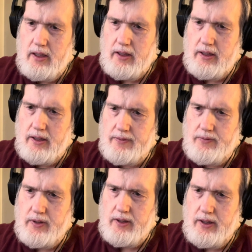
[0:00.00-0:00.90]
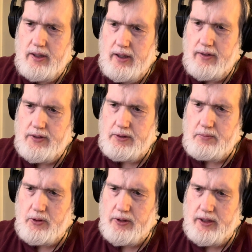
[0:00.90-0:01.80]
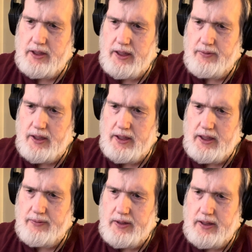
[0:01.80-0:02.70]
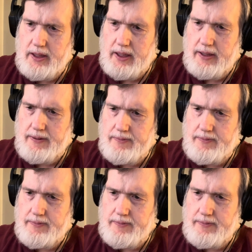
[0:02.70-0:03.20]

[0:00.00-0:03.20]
So she was born in 77. That'd